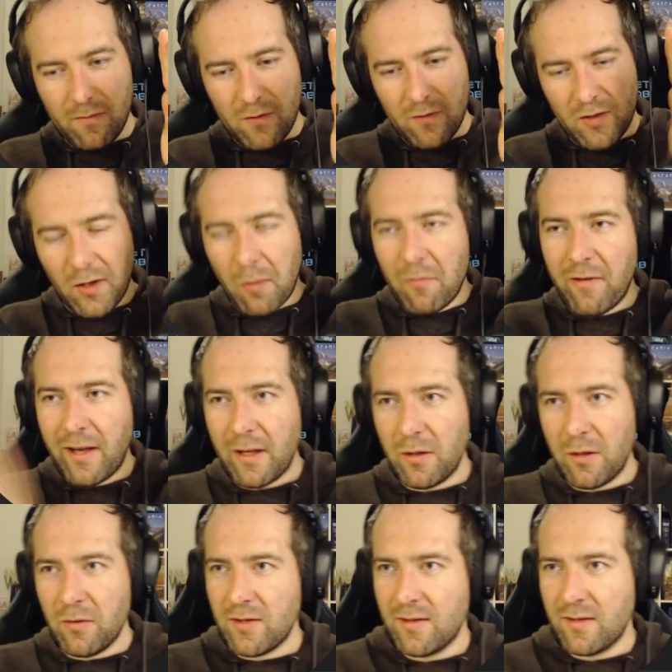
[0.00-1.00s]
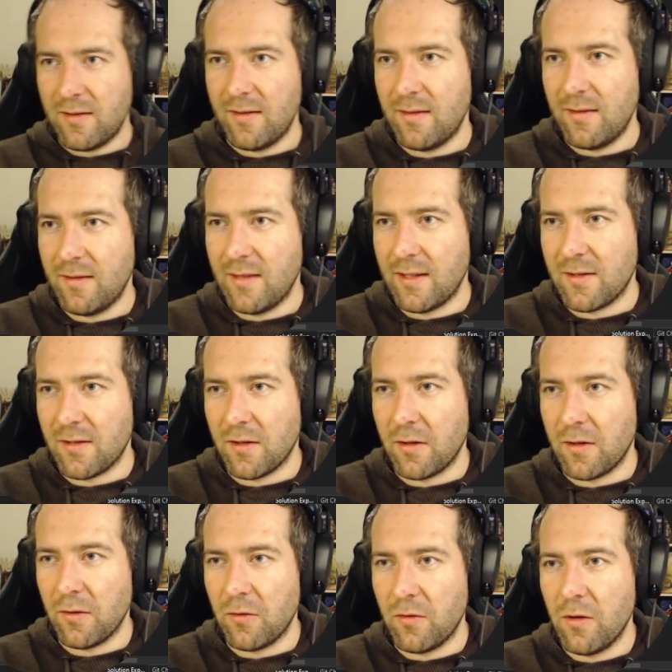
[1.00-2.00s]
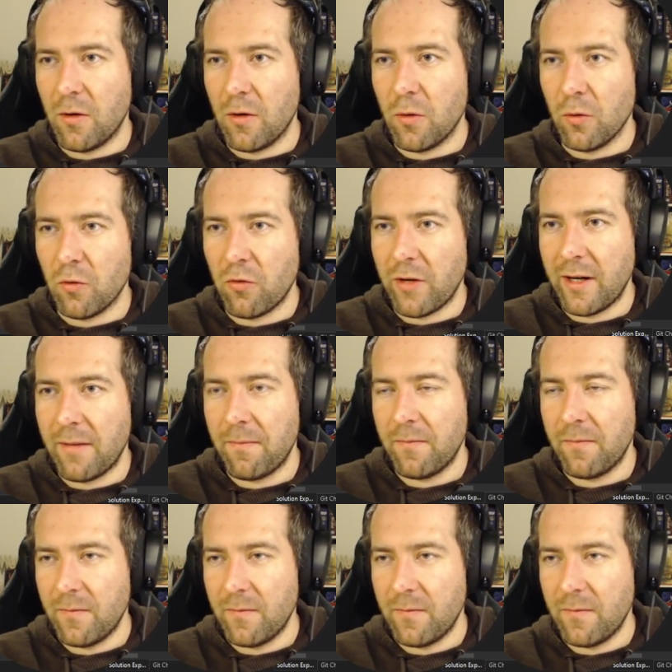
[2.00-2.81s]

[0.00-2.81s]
sum values, that's a cool trick